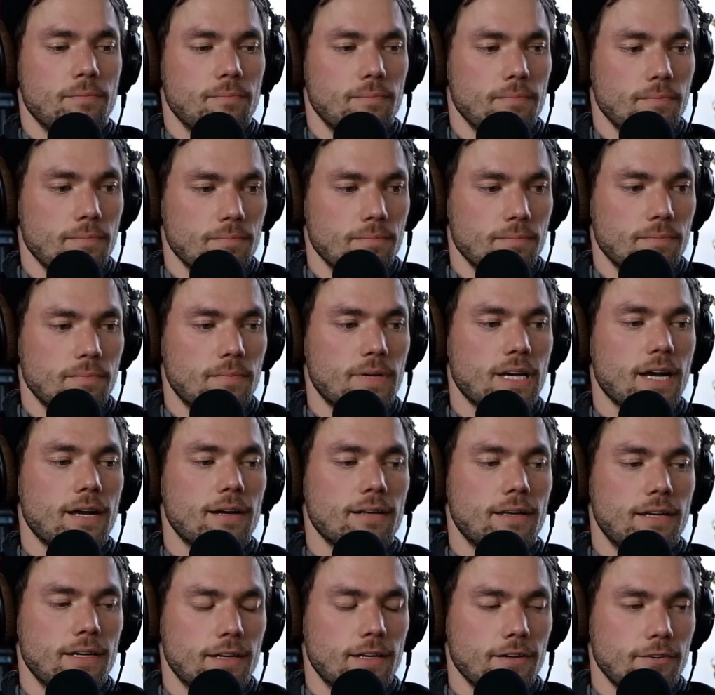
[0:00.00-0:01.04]
I've been
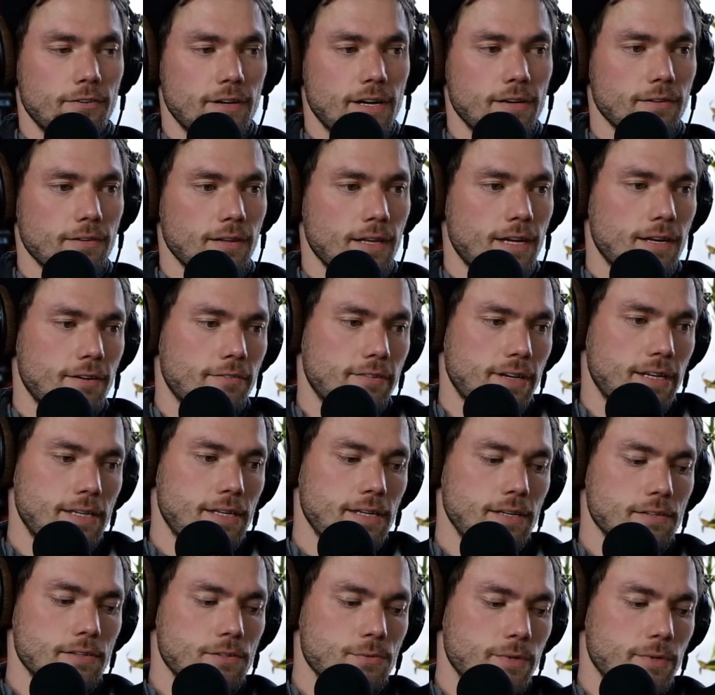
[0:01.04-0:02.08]
kind of kicking around a lot of
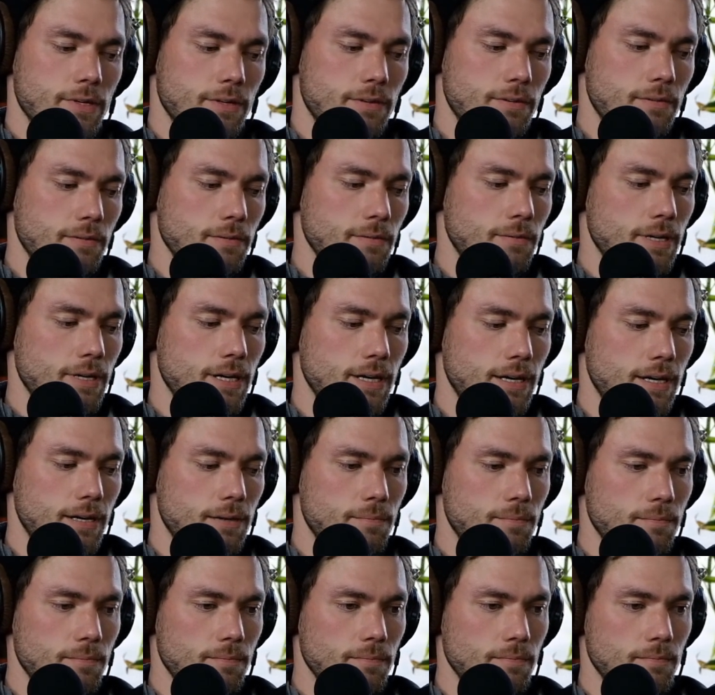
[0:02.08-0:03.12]
ideas with
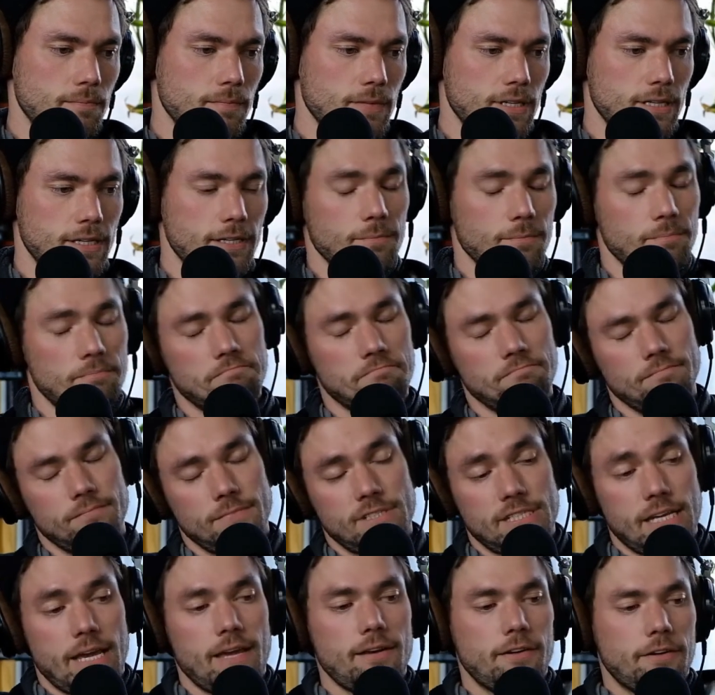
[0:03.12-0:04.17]

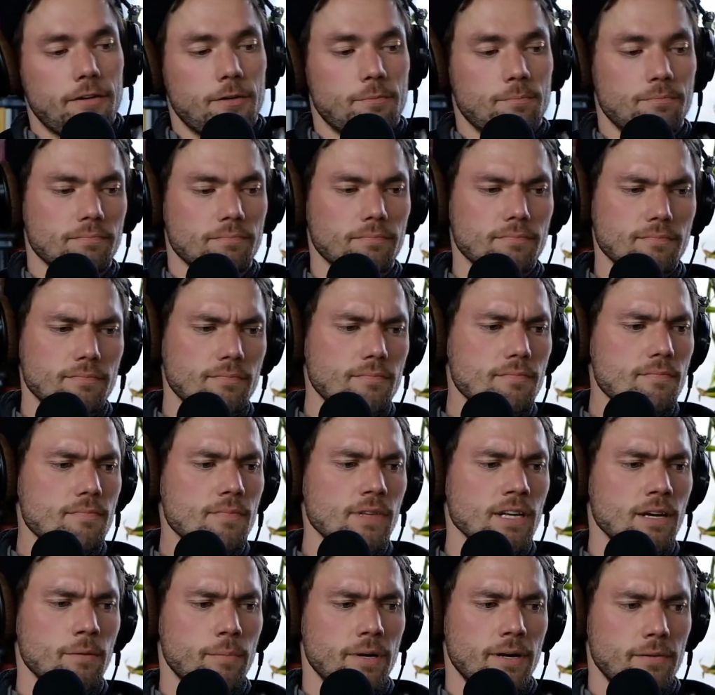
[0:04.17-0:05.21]
Dana
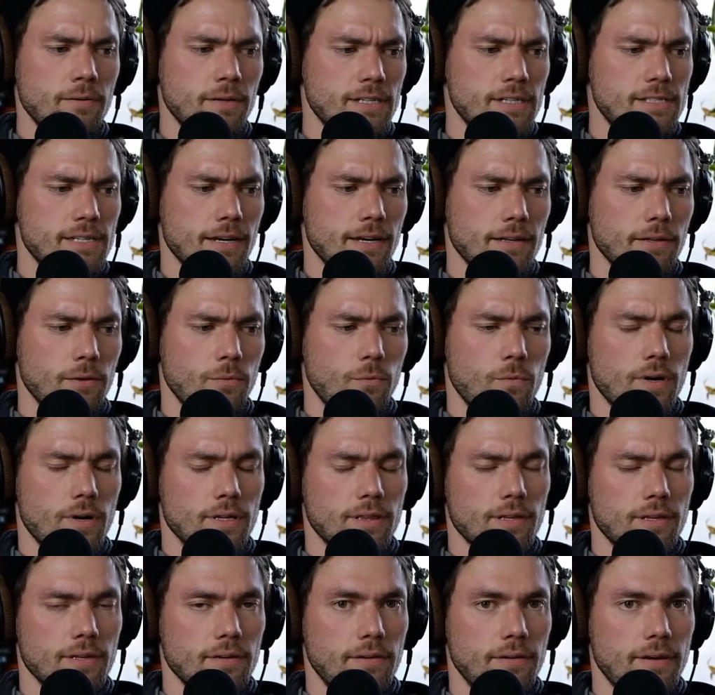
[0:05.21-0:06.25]
about exactly
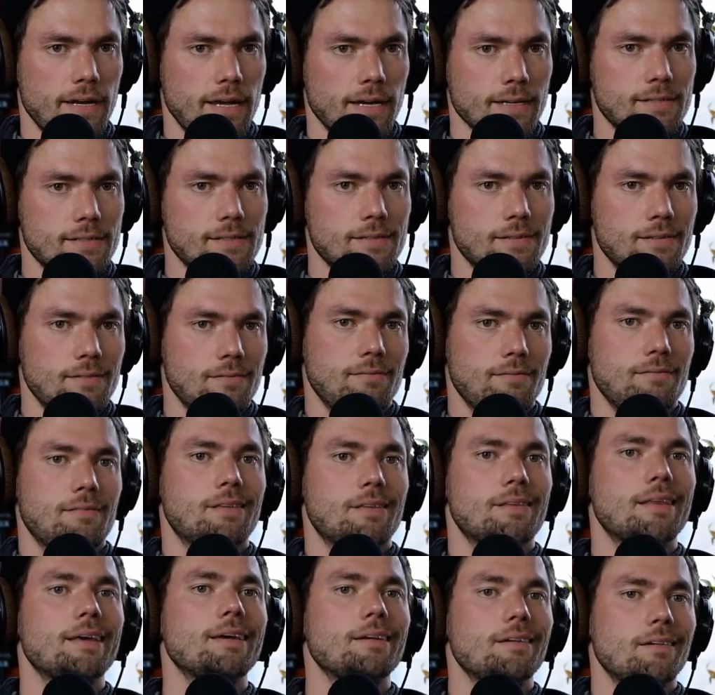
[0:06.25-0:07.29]
what the next
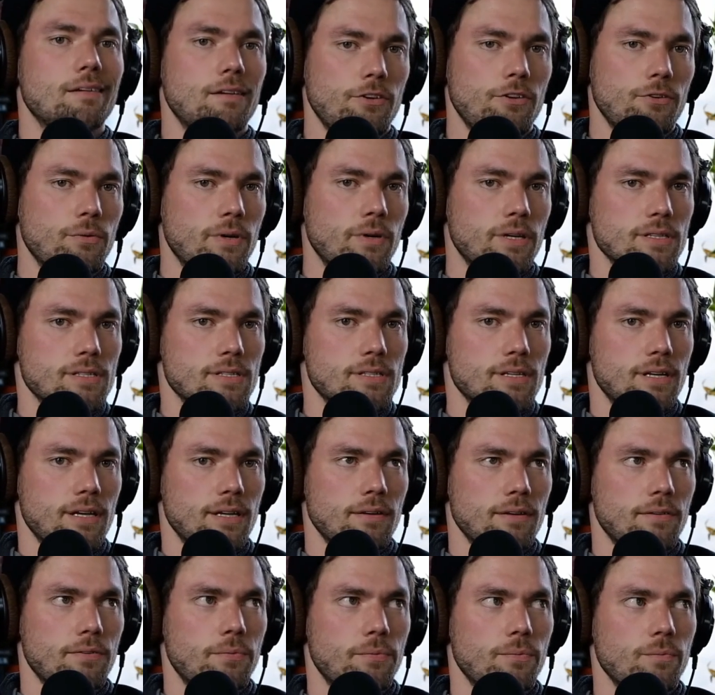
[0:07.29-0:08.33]
thing to do is.
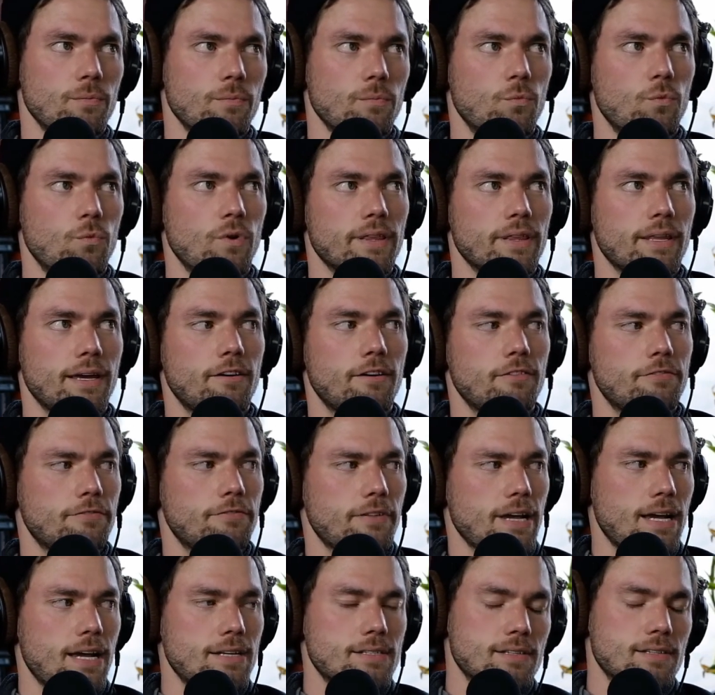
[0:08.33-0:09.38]
And with how
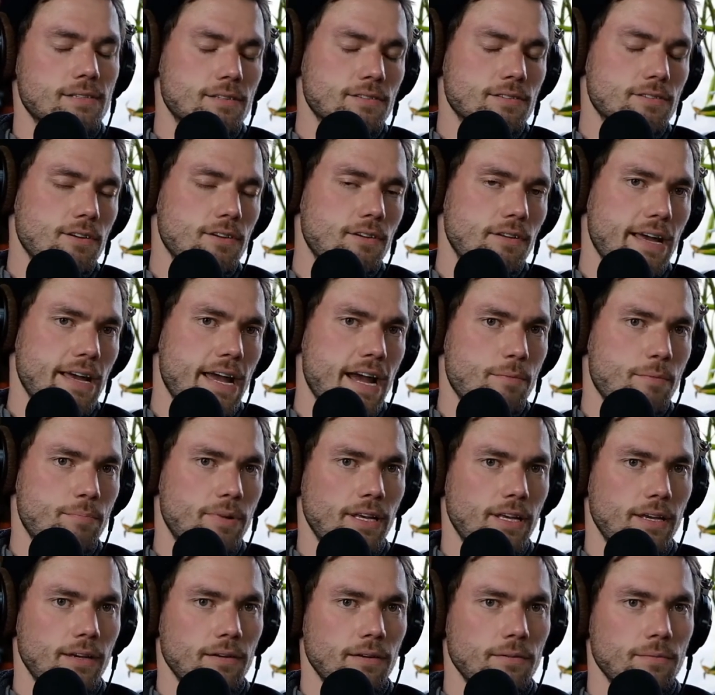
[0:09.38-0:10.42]
fast this is all
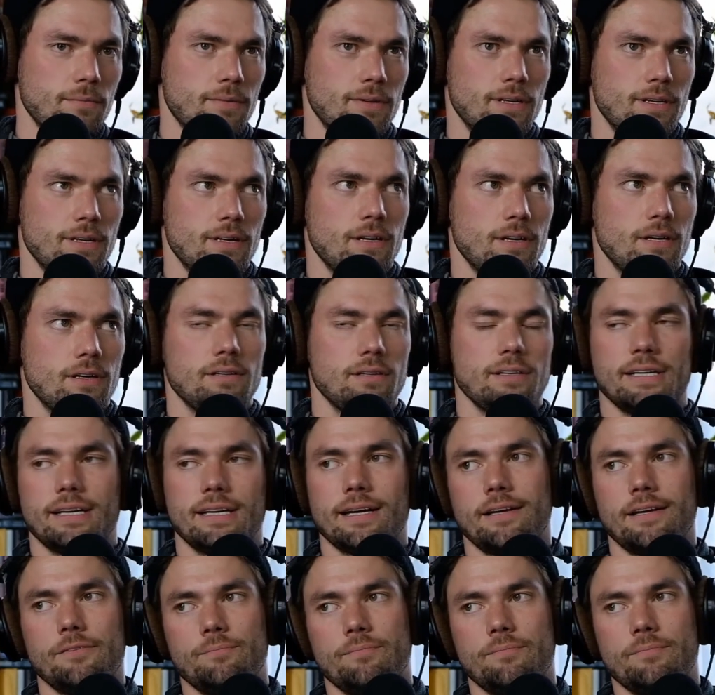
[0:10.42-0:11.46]
happening,
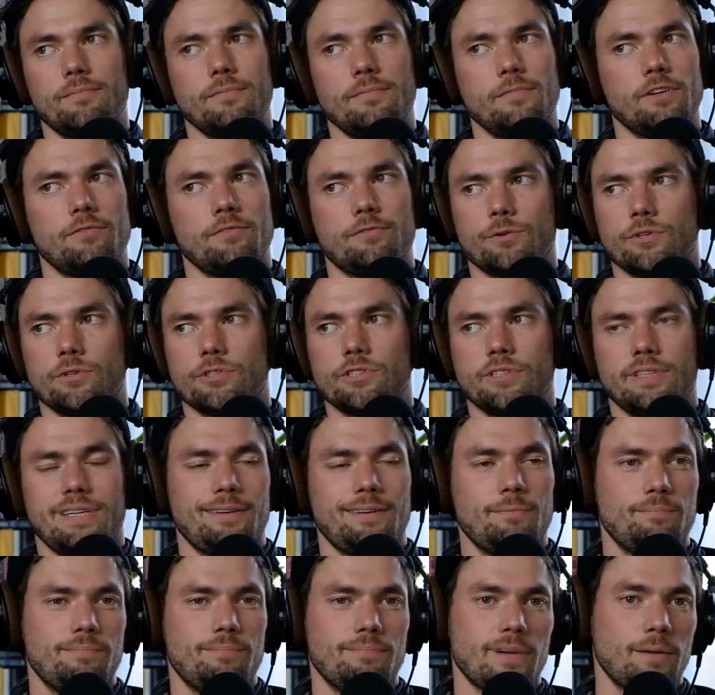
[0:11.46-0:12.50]
like
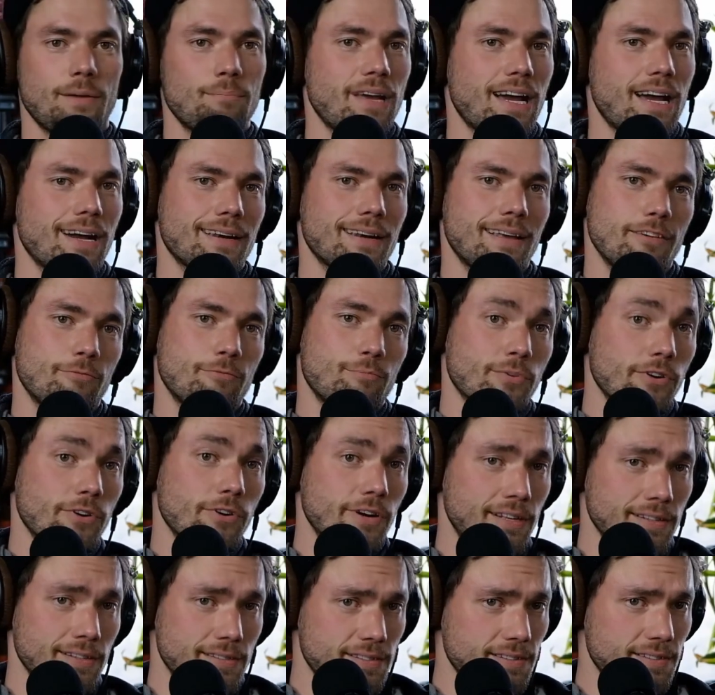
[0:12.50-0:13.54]
unfortunately, I'm not going to have
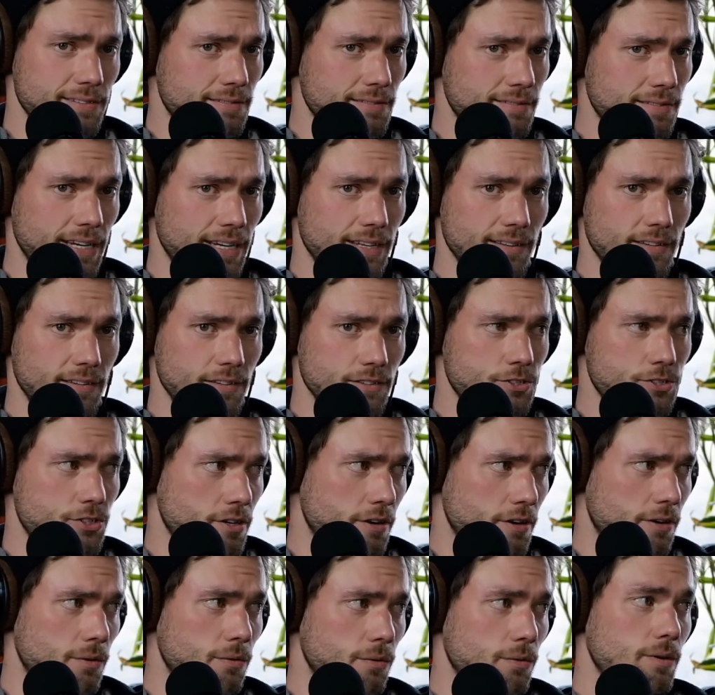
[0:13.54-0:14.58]
prints at the
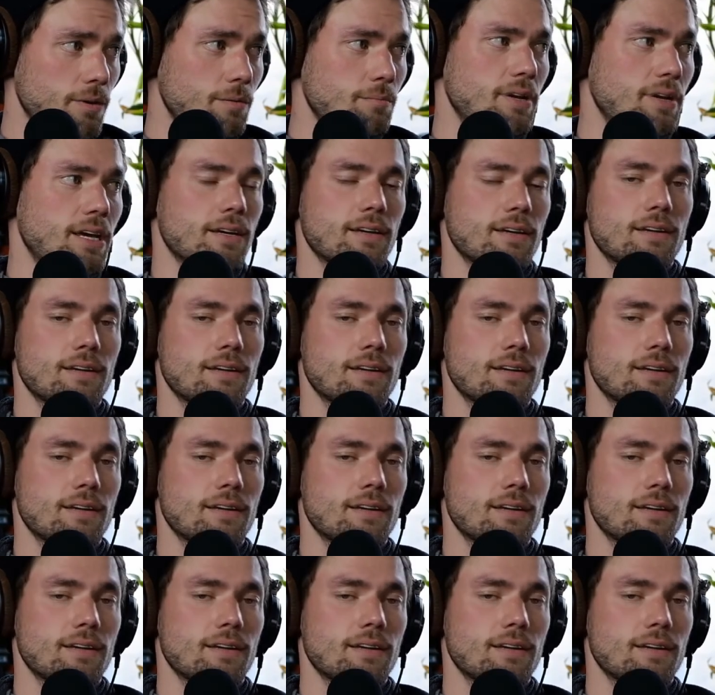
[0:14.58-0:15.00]
show.